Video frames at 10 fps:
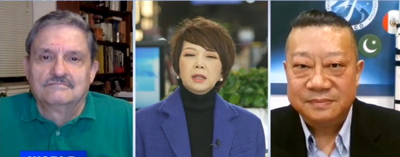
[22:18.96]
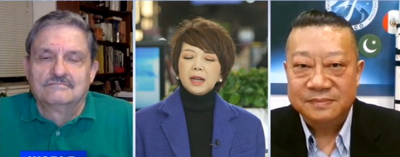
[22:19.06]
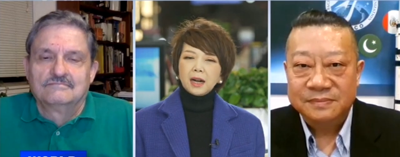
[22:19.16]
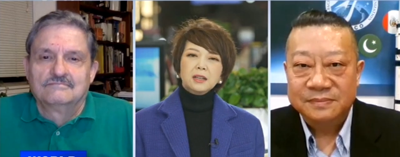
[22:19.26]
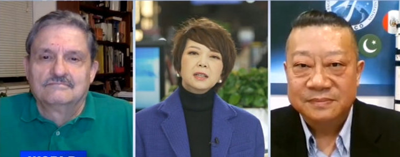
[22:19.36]

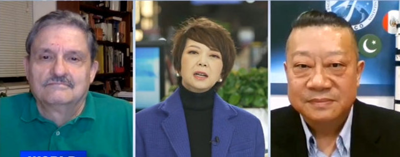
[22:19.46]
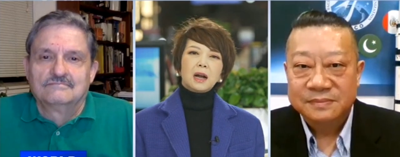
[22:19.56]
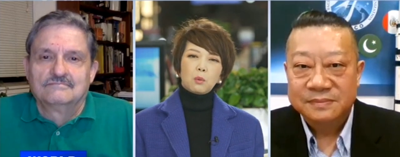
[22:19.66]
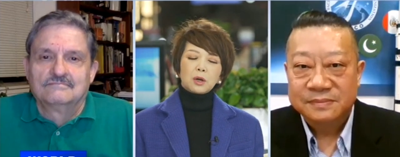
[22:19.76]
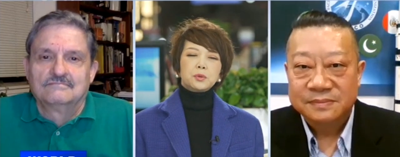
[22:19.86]
Speaker 1: The other thing I
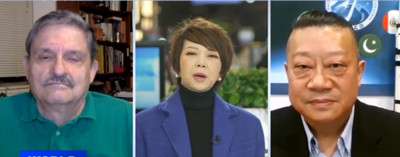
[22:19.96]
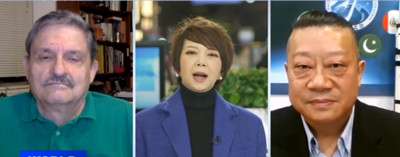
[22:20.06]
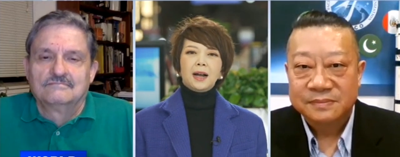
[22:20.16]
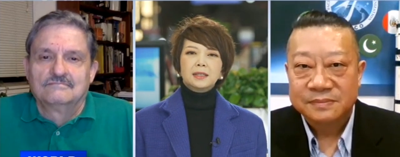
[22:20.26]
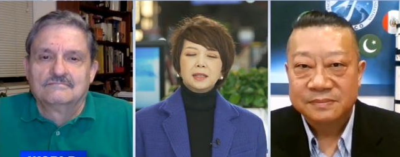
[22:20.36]
want to
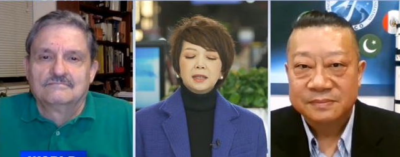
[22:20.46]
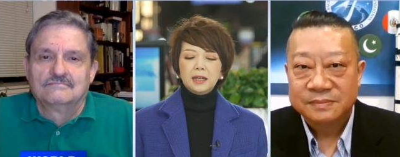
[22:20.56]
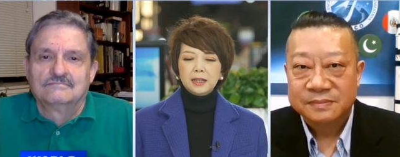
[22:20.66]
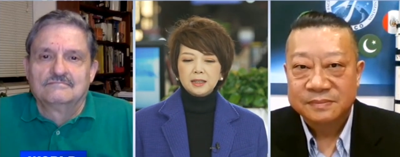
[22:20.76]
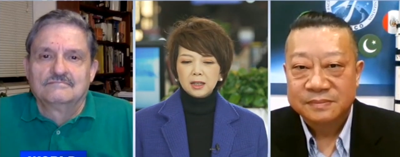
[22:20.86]
ask
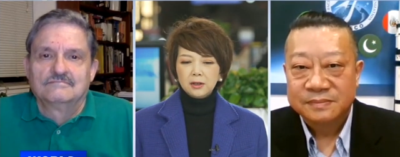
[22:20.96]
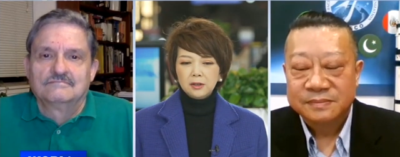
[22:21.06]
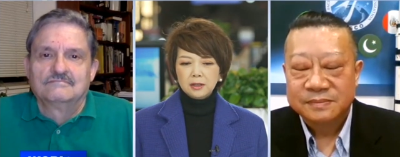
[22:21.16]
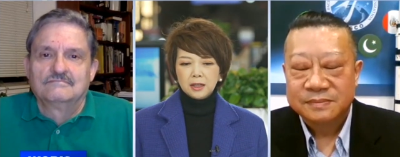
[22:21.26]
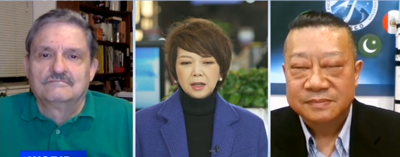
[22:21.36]
is
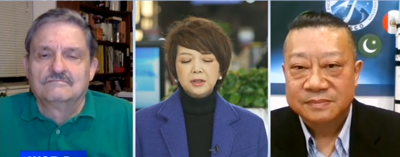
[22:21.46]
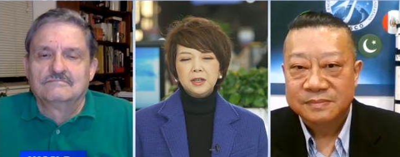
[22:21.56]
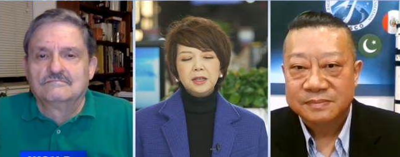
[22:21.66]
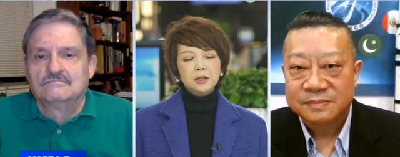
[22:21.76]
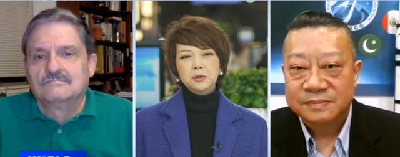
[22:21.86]
another
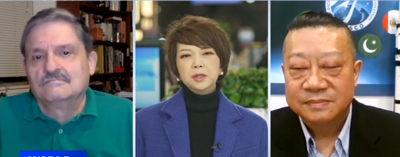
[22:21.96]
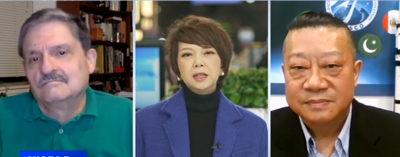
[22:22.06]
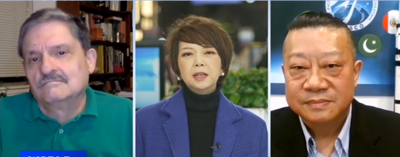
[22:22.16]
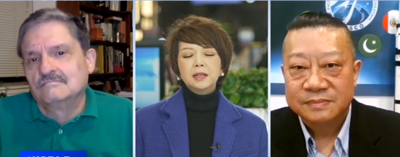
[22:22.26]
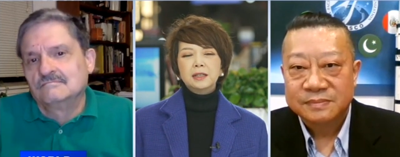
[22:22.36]

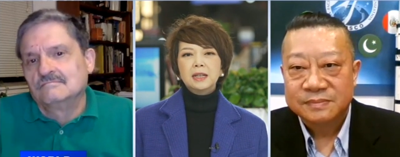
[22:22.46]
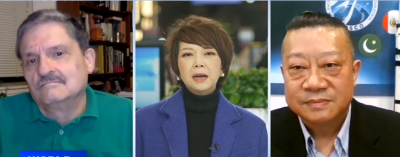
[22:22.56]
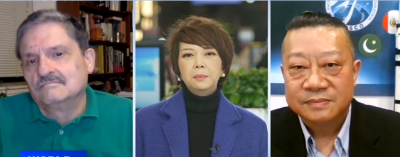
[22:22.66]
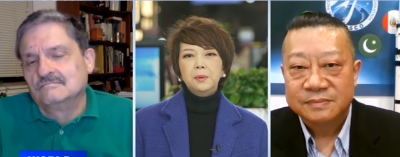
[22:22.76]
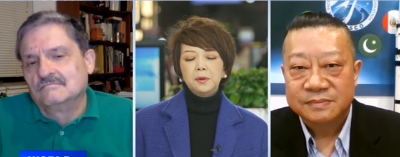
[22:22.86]
interesting
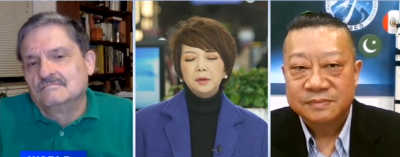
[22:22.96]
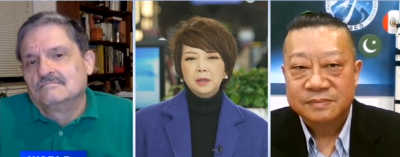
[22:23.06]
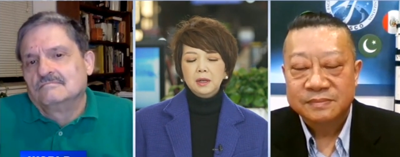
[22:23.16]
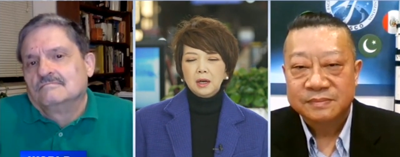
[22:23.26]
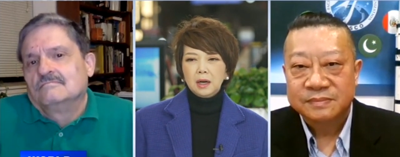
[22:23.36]
example.
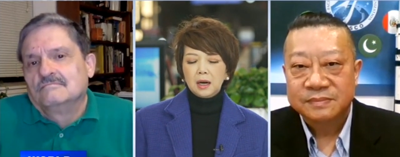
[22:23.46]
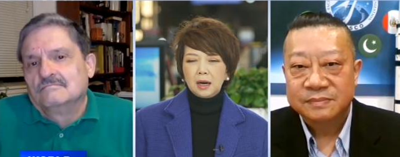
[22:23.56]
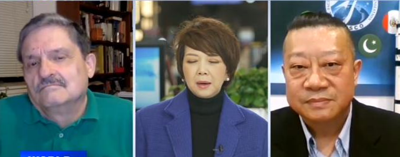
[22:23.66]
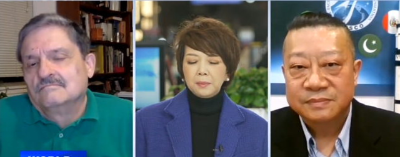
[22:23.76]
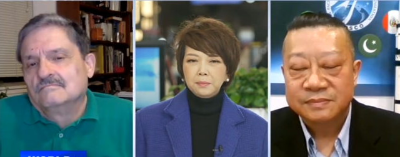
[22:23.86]

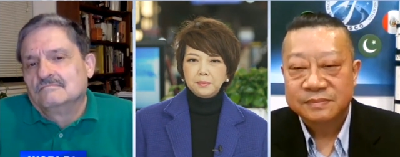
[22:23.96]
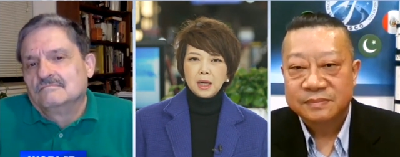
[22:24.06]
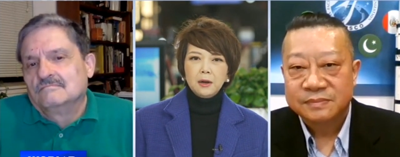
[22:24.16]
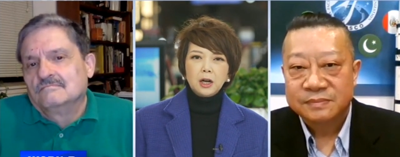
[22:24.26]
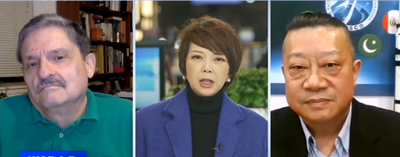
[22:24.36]
Um,
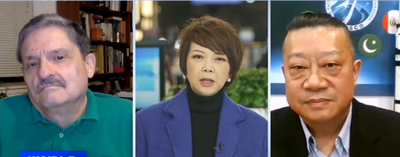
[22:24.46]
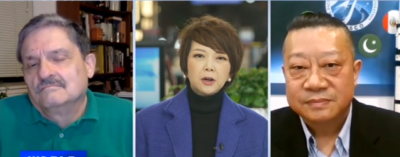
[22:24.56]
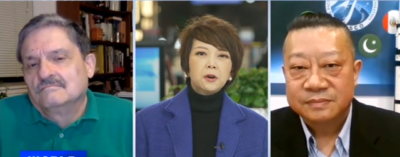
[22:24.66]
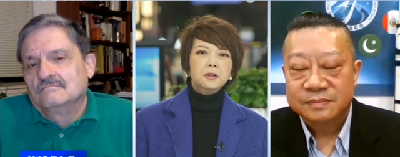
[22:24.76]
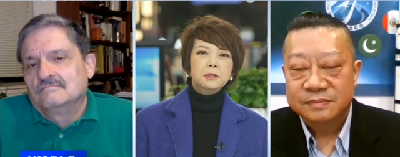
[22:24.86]
the
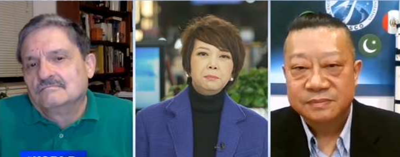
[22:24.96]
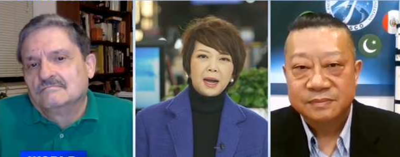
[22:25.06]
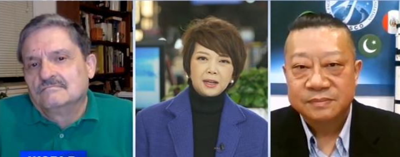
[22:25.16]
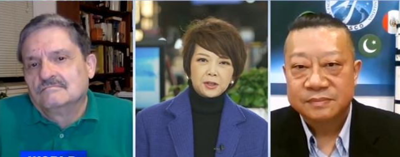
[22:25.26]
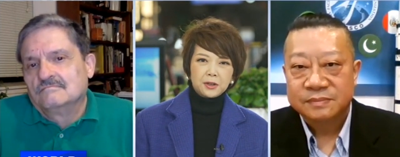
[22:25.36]
Earth's
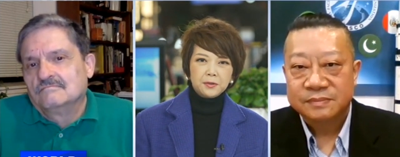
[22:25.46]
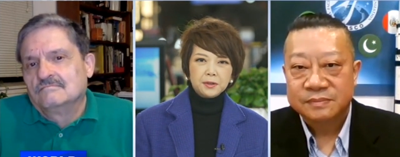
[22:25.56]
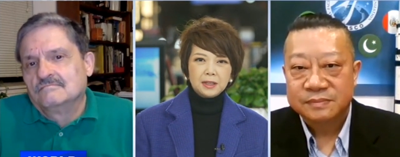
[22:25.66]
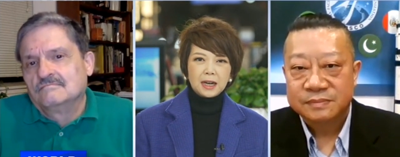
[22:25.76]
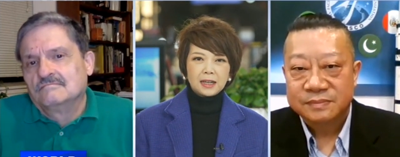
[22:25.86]
matter
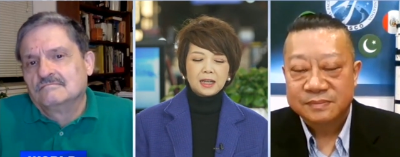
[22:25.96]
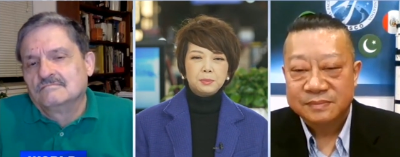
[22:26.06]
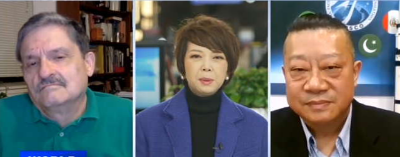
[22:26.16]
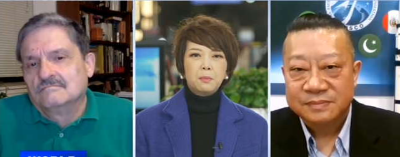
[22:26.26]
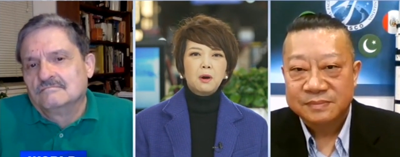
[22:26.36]
that has
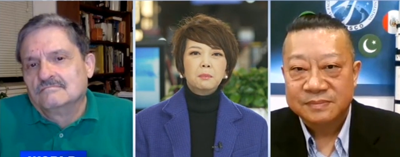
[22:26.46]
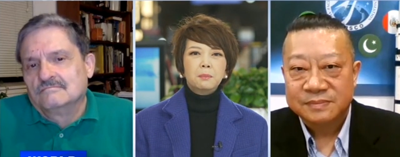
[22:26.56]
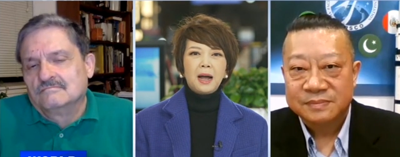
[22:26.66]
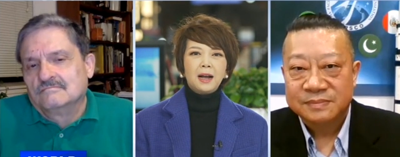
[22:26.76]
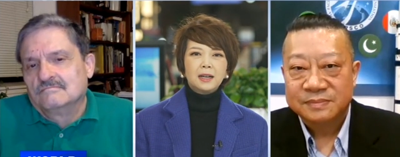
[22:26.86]
been brought
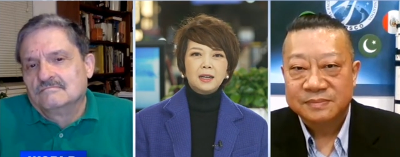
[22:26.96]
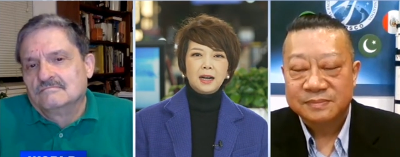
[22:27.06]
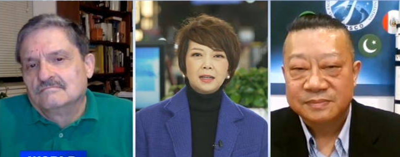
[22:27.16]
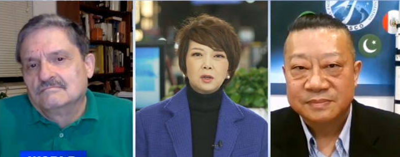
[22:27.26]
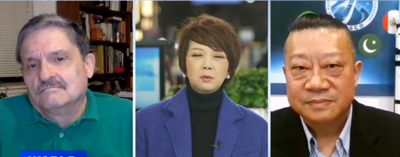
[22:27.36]
back
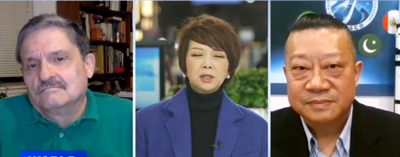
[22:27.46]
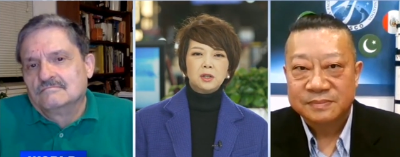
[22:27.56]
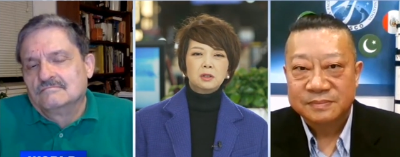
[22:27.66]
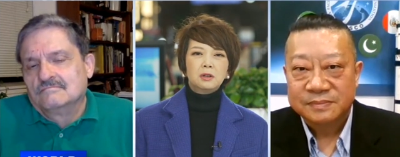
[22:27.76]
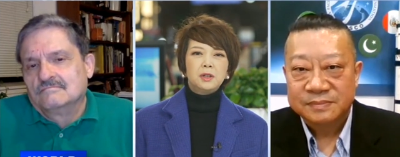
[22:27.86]
as a
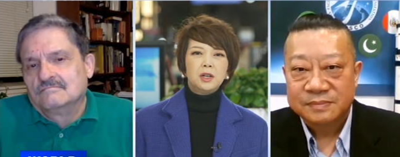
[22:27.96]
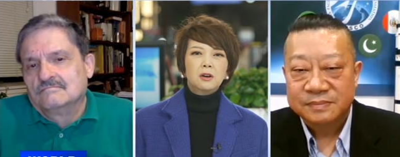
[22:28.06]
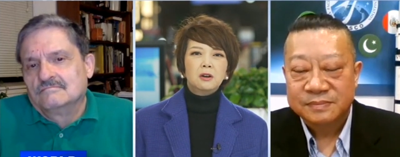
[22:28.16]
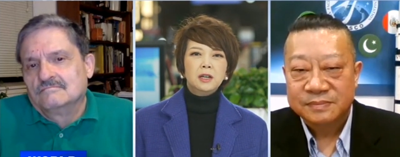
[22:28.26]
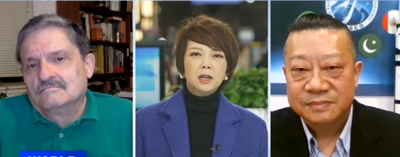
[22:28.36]
result of the
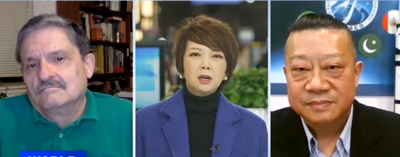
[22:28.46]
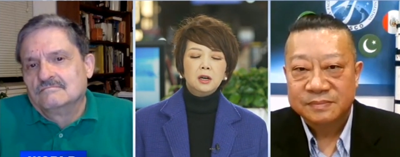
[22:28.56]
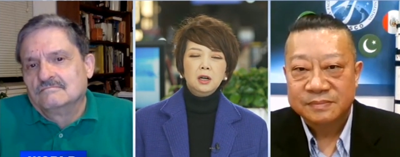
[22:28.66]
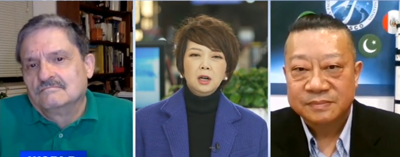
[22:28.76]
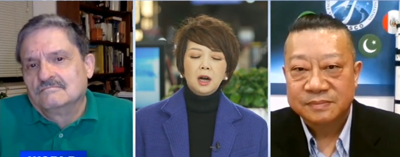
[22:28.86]
earlier
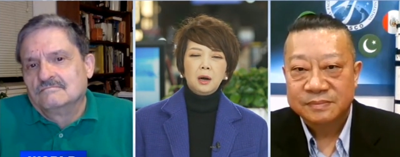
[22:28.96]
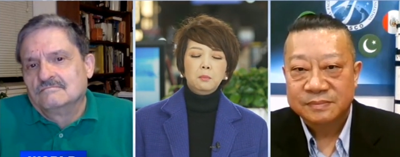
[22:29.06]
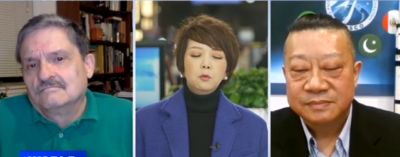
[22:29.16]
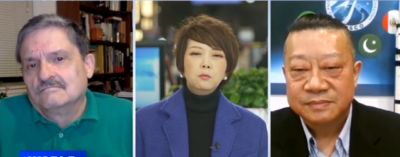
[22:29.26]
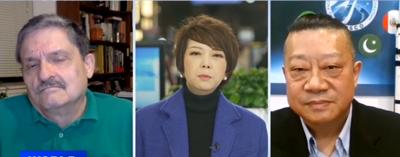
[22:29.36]
uh,
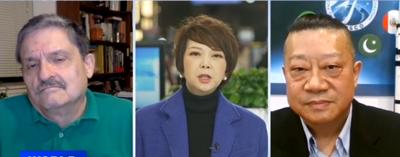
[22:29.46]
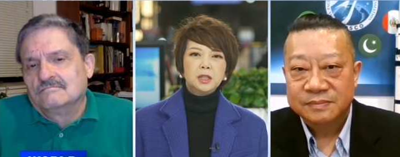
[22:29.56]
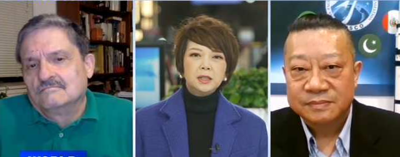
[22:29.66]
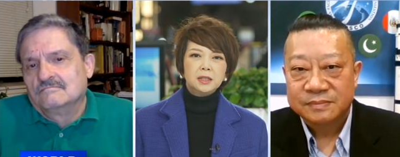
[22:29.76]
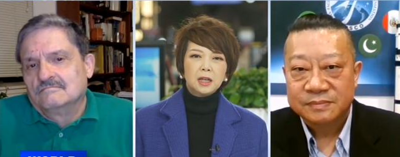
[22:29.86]
moon
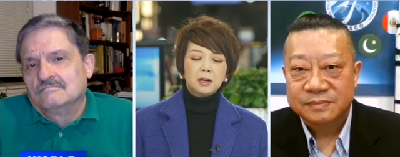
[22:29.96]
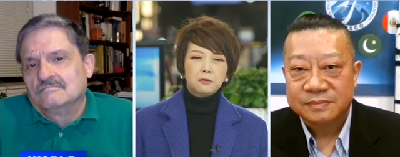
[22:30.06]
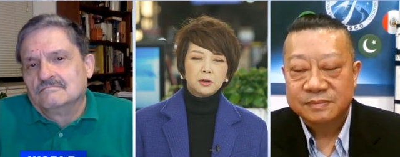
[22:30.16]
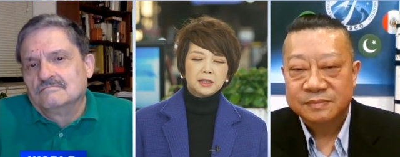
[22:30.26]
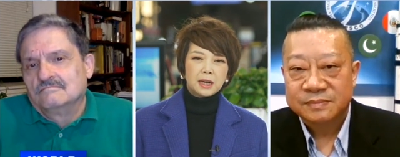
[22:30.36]
missions, uh,
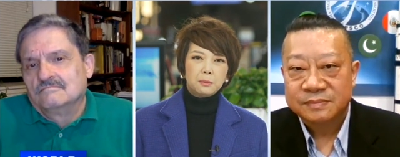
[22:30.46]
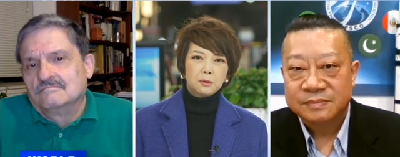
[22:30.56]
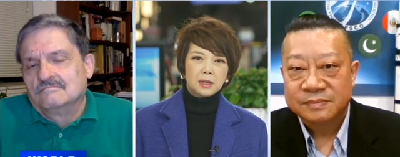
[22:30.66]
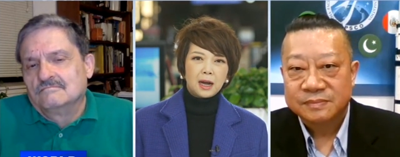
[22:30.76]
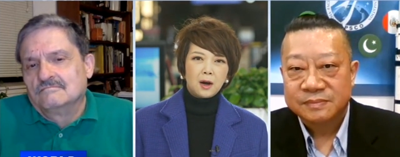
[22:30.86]
for example,
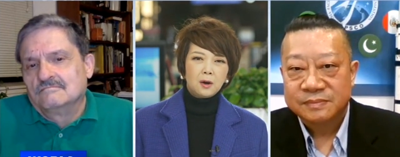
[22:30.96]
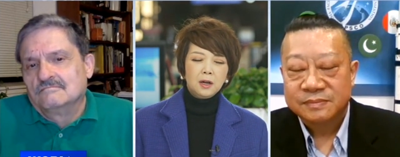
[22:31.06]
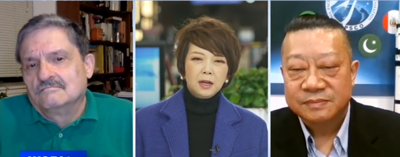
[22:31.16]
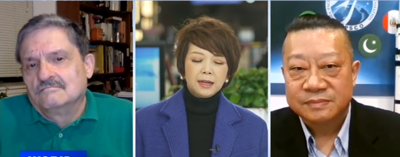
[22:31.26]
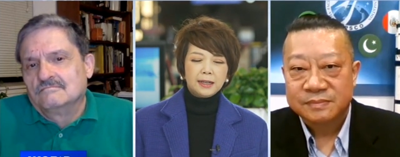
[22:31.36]
now
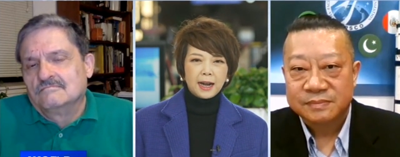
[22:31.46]
in the